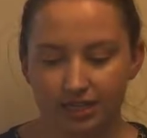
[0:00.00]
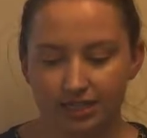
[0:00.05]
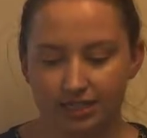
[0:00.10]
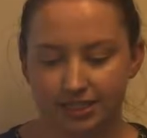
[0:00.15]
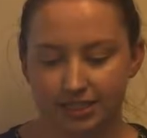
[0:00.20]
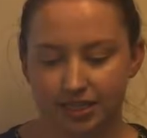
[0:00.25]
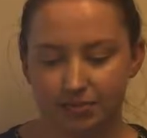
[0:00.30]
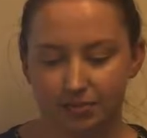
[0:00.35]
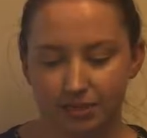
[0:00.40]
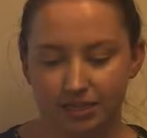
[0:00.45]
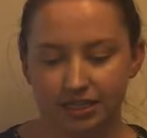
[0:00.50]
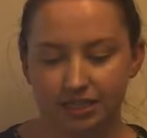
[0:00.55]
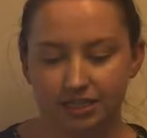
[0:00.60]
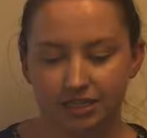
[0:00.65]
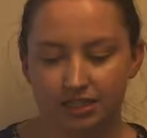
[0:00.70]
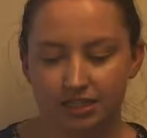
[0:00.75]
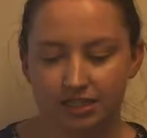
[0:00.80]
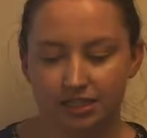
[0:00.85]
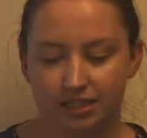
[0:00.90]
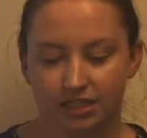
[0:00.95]
STEMI
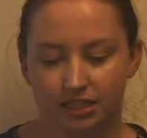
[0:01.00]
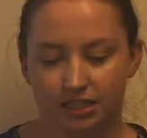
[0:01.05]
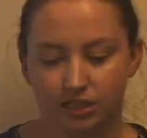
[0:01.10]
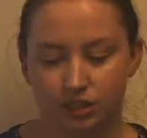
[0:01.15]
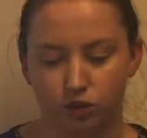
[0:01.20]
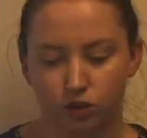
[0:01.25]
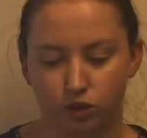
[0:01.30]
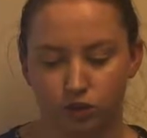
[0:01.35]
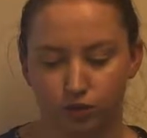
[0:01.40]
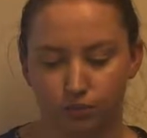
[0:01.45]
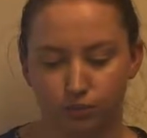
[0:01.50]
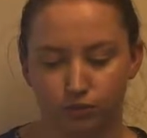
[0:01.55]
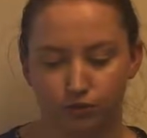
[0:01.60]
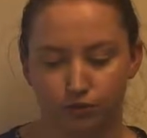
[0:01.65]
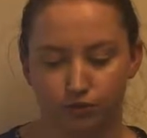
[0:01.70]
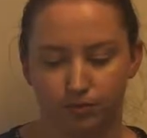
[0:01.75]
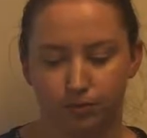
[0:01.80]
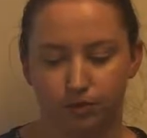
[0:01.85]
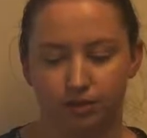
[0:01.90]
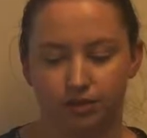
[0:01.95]
is distinguishable
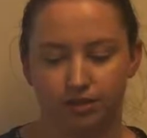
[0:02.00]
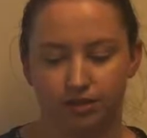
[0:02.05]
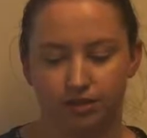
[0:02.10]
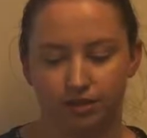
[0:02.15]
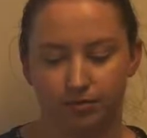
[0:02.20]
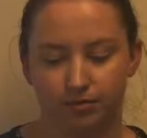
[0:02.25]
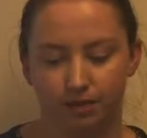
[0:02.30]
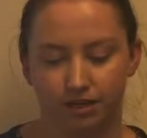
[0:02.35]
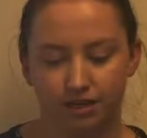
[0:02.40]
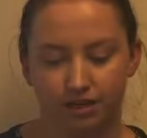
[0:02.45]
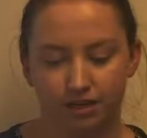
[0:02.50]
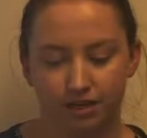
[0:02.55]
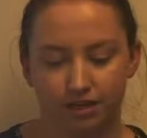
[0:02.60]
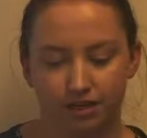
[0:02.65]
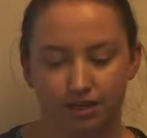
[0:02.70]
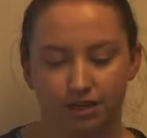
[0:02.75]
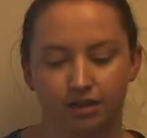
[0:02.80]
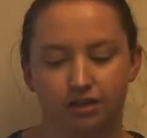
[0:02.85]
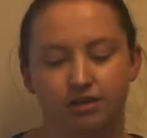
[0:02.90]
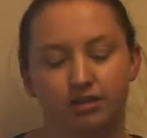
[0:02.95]
from non-STEMI,
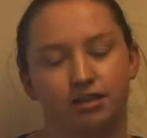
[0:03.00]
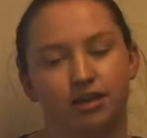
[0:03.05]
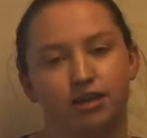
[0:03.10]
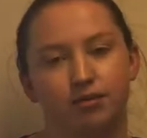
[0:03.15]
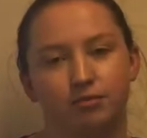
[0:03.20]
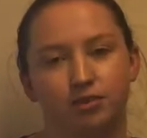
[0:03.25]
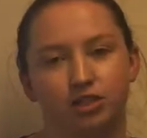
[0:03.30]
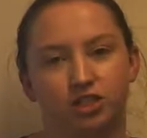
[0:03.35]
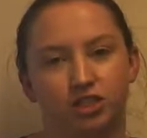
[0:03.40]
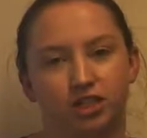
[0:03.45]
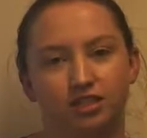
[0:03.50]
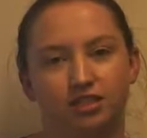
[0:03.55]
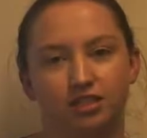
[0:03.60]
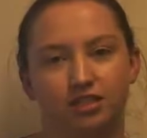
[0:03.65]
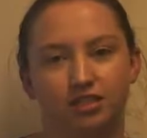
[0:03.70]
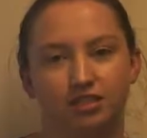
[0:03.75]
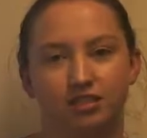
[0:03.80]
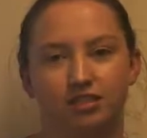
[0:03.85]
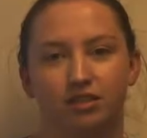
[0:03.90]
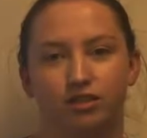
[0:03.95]
as the name
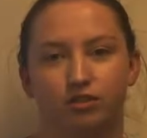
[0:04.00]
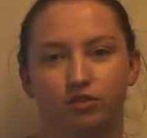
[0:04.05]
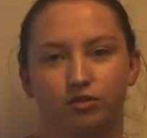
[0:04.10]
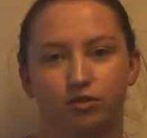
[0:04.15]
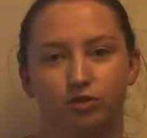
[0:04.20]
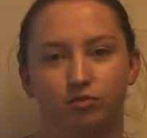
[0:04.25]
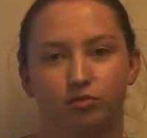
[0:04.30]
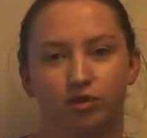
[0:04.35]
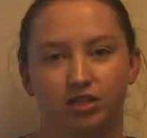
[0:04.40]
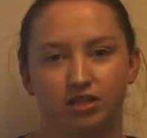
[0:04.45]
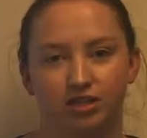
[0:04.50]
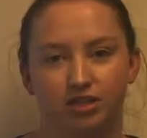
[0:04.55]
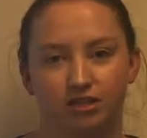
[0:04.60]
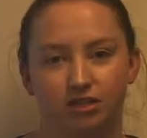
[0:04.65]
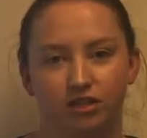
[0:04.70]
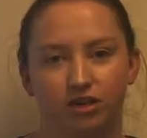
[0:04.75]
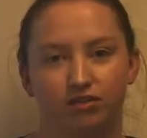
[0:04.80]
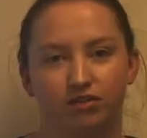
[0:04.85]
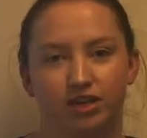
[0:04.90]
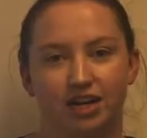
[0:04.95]
suggests, through the
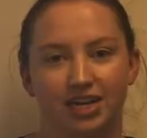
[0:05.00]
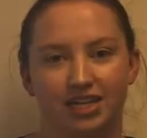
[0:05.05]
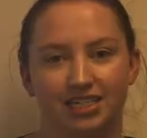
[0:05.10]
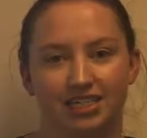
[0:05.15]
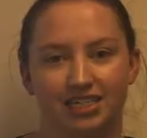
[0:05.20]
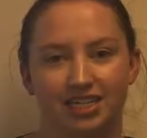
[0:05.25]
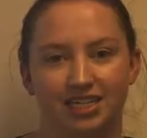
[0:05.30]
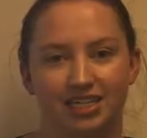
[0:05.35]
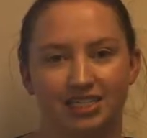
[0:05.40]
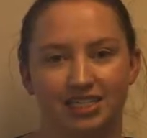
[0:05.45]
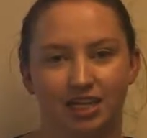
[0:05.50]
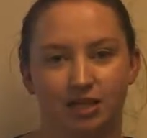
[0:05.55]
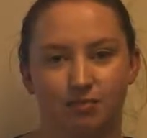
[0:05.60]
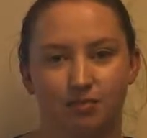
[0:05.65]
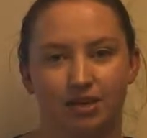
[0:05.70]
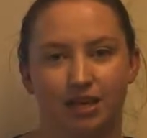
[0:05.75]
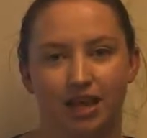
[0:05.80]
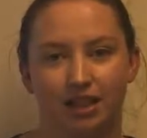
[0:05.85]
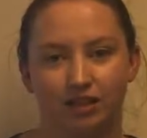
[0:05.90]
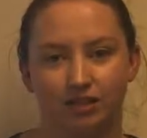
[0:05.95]
presence of an ST
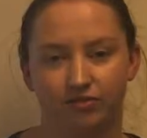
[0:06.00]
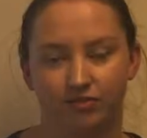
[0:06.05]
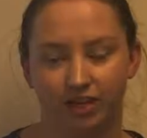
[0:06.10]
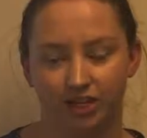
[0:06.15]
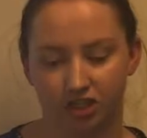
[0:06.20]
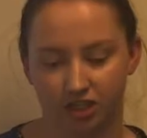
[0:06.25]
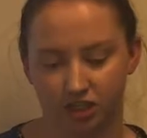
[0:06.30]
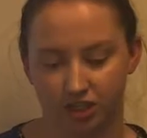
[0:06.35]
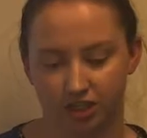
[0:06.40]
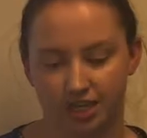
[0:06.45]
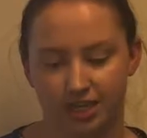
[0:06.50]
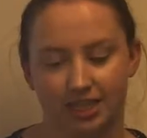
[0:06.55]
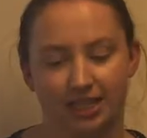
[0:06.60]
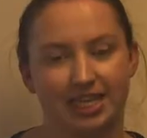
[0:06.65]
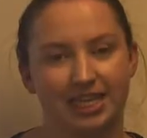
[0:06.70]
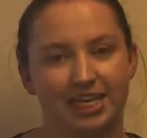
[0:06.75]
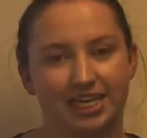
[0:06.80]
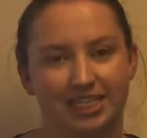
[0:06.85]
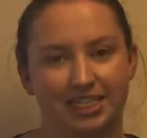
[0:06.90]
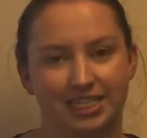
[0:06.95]
segment elevation in
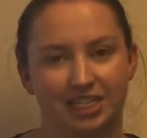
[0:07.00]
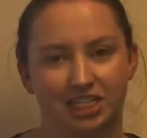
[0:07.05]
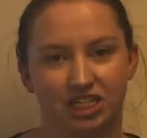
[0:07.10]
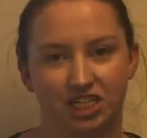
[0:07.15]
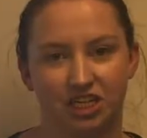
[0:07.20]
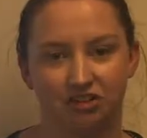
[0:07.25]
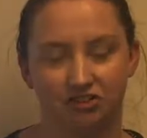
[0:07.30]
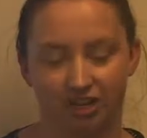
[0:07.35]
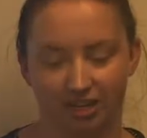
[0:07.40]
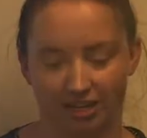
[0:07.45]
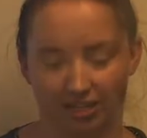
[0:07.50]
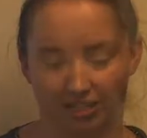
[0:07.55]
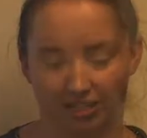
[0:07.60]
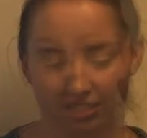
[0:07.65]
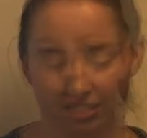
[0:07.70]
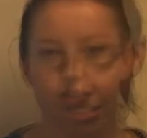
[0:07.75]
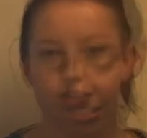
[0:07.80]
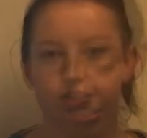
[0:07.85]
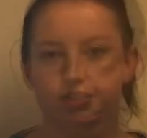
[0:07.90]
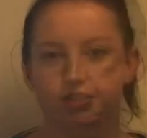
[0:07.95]
the ECG
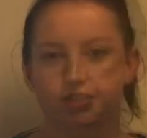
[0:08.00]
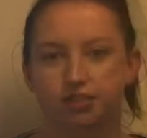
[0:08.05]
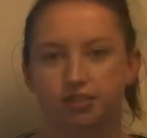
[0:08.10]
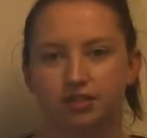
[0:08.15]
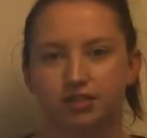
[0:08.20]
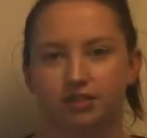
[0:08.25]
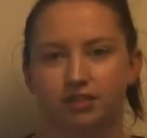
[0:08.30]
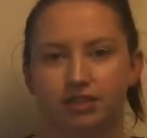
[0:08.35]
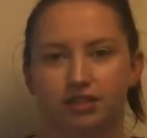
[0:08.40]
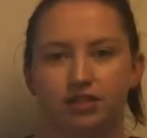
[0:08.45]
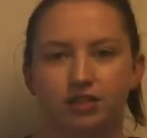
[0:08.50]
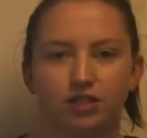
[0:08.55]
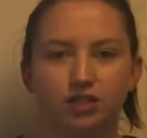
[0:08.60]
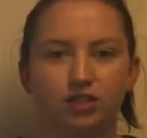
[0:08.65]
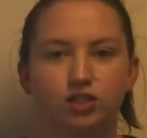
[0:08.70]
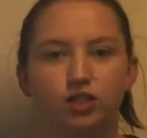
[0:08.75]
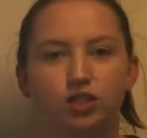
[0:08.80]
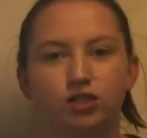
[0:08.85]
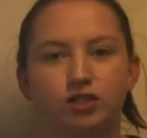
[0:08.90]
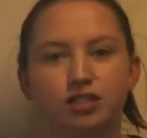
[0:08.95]
readings.
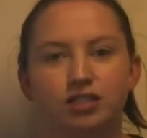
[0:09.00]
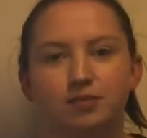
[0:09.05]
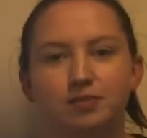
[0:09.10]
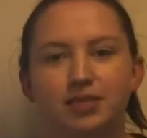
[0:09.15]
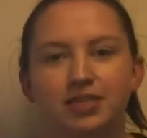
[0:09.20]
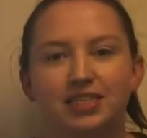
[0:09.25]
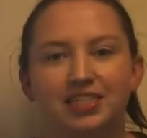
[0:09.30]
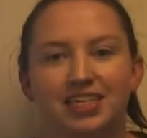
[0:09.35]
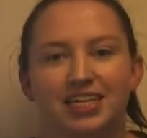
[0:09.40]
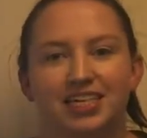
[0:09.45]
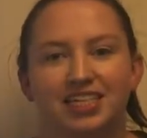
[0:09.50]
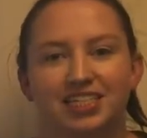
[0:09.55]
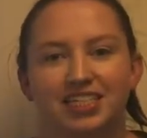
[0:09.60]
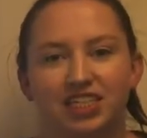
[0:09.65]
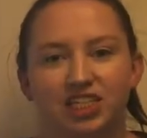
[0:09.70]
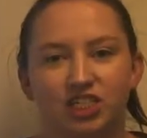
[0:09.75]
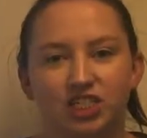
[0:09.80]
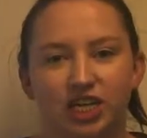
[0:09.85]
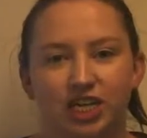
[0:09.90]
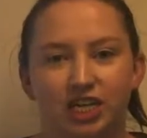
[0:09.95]
John Smith's
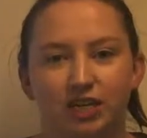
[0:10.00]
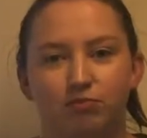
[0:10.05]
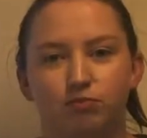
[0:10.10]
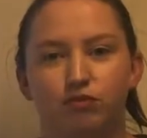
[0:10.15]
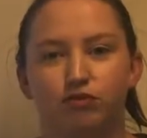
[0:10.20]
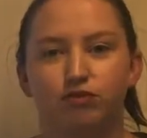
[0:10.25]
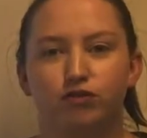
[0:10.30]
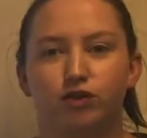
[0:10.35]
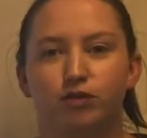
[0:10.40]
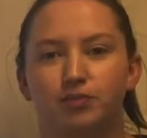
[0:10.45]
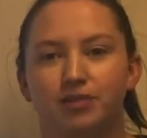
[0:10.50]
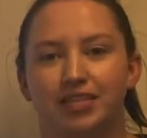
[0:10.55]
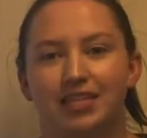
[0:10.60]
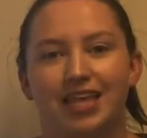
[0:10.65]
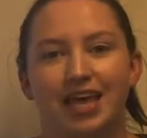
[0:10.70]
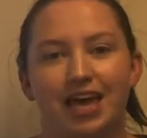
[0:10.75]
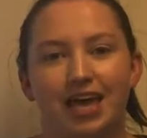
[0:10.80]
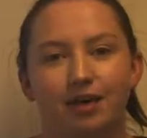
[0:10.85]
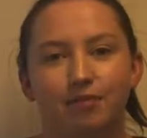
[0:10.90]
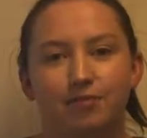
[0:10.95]
ECG, performed in
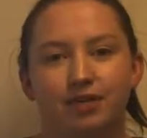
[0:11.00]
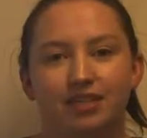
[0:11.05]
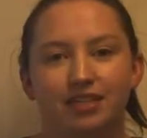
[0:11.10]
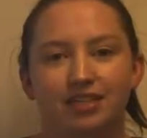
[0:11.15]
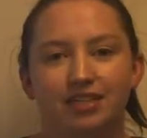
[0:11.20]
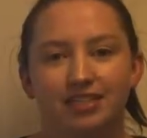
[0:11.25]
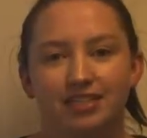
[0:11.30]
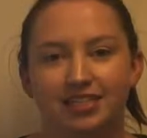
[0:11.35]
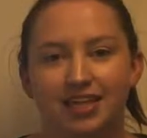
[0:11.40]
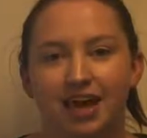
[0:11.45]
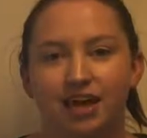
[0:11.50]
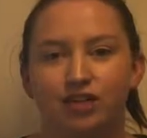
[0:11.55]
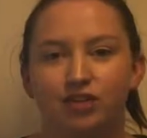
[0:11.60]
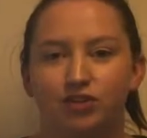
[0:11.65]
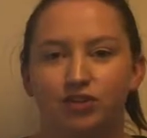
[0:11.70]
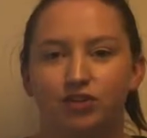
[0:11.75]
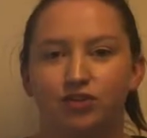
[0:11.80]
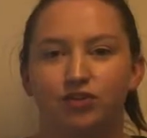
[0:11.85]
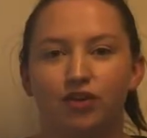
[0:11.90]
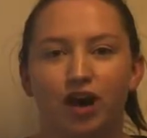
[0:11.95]
the ambulance and
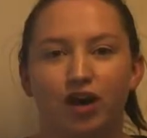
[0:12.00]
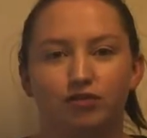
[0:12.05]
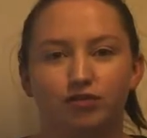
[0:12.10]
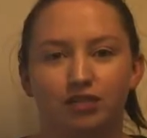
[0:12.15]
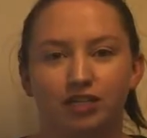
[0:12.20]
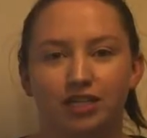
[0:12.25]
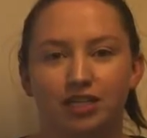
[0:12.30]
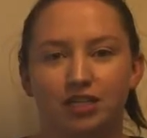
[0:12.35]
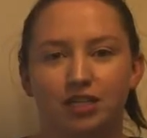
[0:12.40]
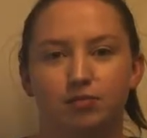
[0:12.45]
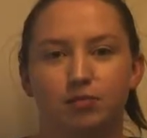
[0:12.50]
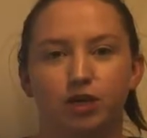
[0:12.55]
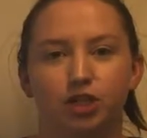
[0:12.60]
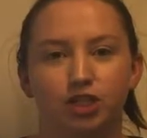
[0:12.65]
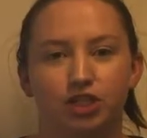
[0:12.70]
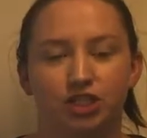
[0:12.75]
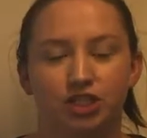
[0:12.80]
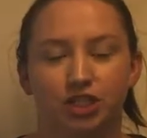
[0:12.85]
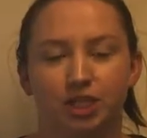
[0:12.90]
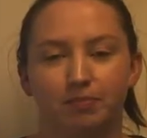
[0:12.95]
on arrival in the
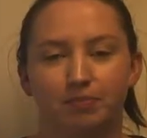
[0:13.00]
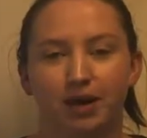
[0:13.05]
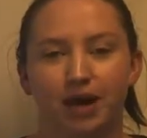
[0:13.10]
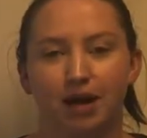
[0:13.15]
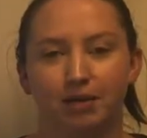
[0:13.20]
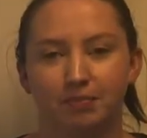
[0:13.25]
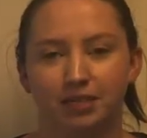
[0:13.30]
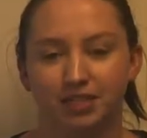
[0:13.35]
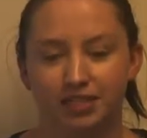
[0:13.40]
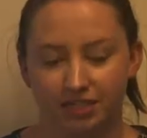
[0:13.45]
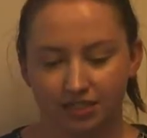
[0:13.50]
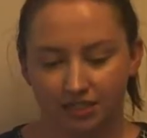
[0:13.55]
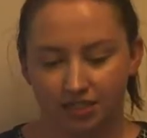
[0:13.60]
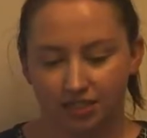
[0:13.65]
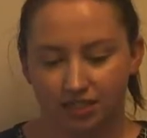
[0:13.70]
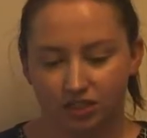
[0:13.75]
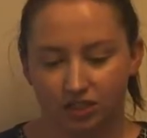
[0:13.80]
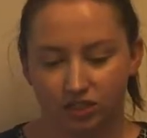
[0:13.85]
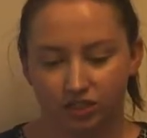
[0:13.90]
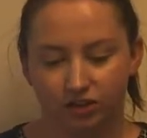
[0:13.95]
emergency department,
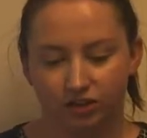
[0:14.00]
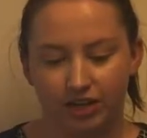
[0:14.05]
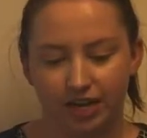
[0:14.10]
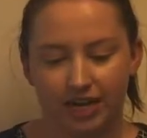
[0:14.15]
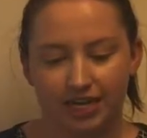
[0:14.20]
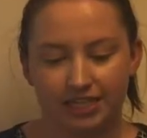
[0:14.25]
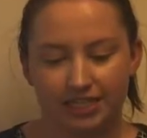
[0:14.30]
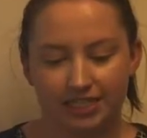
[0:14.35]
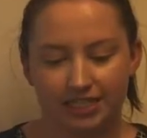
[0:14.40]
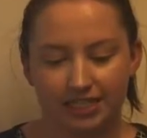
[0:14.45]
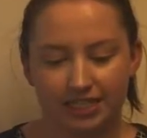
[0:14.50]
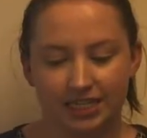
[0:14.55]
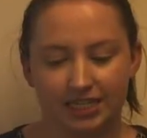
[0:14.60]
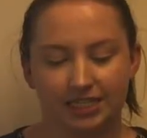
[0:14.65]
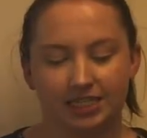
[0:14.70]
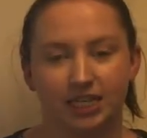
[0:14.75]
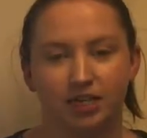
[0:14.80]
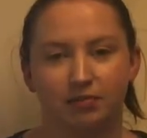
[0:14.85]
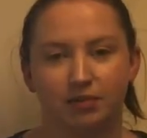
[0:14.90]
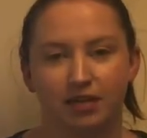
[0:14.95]
showed ST
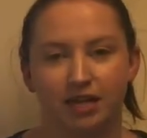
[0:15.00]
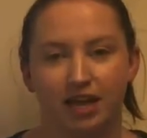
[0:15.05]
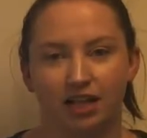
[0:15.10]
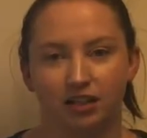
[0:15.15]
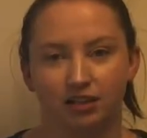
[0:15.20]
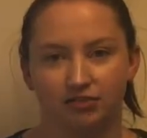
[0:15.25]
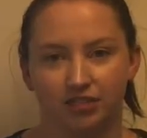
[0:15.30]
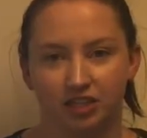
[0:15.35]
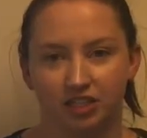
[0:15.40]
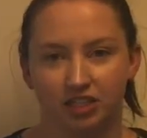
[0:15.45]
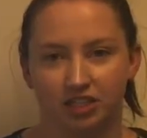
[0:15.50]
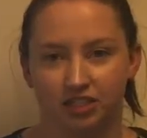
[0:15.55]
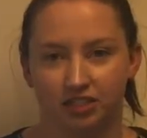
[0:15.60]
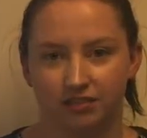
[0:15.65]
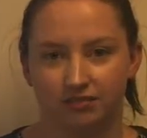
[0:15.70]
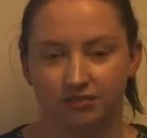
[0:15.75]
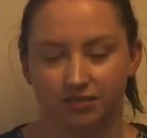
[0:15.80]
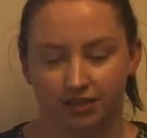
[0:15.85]
segment elevation.